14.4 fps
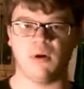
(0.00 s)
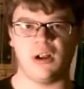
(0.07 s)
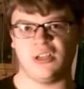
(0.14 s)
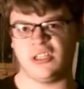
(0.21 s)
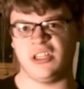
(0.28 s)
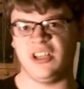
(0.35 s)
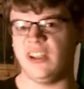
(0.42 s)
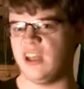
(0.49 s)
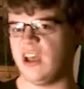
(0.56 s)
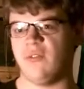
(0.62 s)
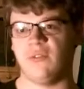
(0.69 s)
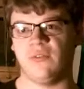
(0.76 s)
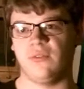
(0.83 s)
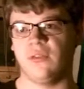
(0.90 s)
watching it
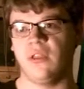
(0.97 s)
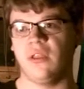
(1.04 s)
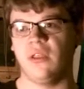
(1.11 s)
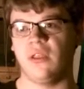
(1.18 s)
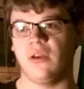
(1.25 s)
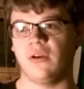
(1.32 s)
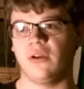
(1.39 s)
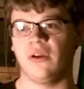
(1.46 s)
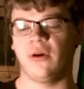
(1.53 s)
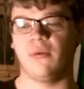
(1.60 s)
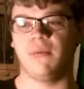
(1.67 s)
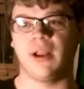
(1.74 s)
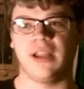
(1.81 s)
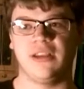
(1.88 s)
however long
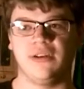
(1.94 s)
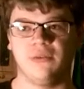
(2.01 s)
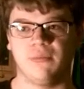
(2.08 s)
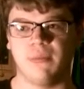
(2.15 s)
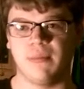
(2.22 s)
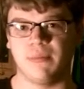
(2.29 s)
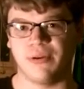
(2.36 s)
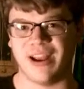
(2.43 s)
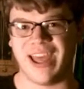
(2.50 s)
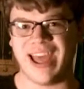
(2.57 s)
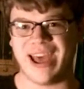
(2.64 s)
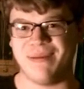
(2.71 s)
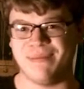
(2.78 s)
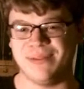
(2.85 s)
ago, but I don't remember what
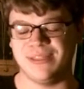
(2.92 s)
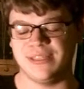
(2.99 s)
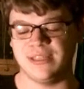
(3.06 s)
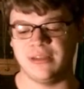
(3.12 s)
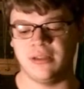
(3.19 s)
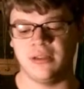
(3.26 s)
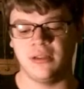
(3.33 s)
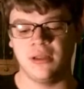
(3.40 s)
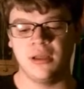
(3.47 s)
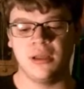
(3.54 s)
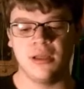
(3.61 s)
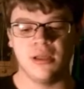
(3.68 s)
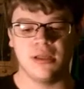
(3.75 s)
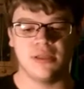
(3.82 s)
happens in it.
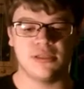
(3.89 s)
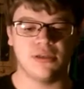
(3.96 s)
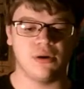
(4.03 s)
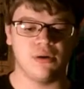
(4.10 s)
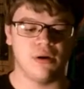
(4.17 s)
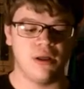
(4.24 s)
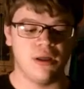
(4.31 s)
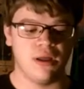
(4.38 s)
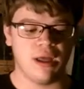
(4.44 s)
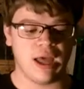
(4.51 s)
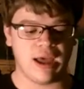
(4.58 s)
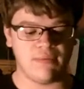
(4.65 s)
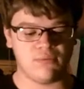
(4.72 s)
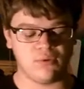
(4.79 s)
So
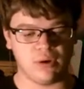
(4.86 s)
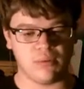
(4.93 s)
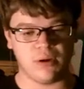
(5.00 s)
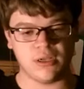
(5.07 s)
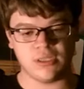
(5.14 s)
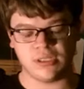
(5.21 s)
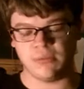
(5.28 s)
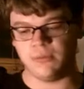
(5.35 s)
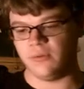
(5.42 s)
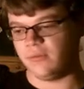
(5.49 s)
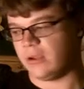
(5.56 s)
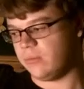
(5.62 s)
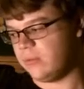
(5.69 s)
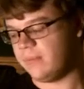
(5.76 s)
after I watched the
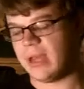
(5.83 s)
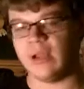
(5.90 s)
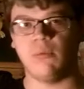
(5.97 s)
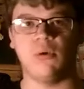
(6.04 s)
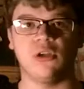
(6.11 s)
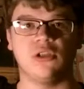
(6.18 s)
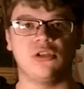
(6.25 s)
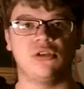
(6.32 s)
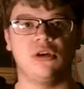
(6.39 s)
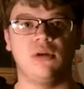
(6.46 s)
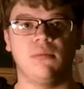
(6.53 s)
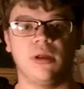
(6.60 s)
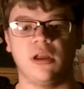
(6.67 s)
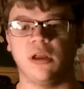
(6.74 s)
movie, I went back and watched the
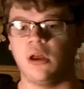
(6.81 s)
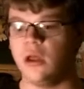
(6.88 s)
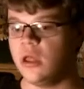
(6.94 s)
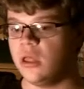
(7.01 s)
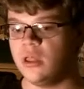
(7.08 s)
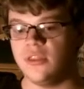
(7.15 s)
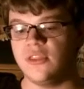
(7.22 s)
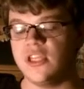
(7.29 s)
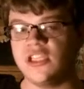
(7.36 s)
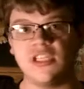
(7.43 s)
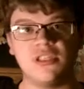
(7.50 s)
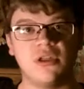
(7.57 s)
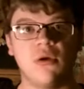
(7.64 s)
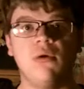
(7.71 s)
trailer. I'm like,
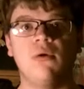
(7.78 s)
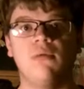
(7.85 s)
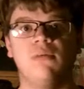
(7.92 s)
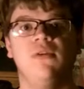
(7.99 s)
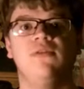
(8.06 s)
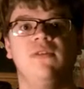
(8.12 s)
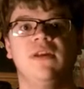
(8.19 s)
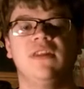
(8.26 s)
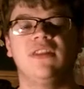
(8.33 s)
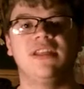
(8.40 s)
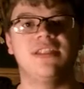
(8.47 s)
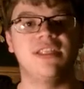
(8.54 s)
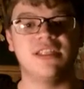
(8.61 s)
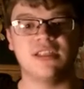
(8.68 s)
this is the whole movie.
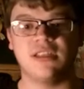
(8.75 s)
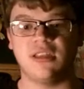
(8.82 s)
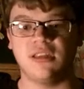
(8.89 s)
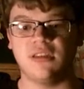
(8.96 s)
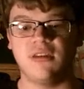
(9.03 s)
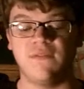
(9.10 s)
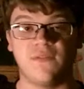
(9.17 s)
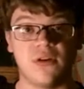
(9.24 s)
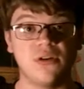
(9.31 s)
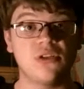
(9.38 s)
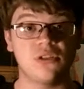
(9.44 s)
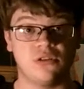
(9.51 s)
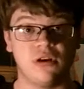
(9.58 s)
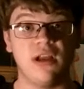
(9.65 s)
This is the
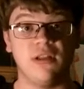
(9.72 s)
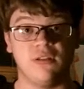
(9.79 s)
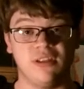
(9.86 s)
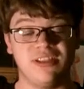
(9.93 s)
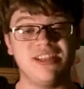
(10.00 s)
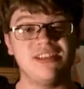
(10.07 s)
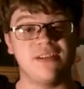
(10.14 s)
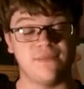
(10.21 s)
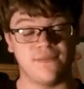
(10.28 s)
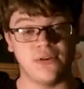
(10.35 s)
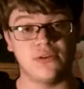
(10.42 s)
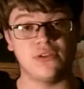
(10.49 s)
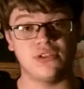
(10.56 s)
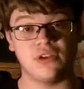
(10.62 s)
first trailer. This is the
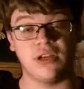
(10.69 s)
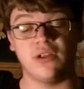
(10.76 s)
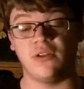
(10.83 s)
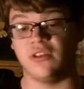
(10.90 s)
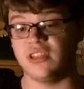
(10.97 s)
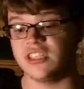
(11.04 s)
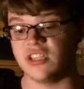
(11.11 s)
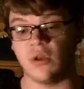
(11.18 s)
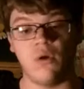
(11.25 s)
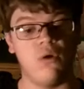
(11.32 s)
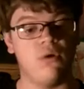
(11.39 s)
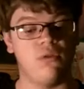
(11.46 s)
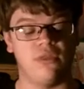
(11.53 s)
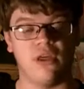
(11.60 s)
first trailer.
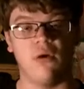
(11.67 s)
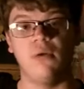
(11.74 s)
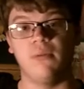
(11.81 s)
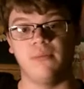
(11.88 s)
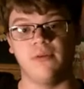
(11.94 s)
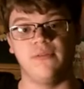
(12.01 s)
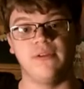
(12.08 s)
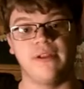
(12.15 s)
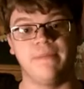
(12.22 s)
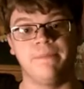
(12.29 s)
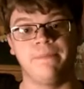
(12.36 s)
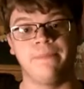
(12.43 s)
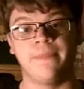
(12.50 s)
The whole movie.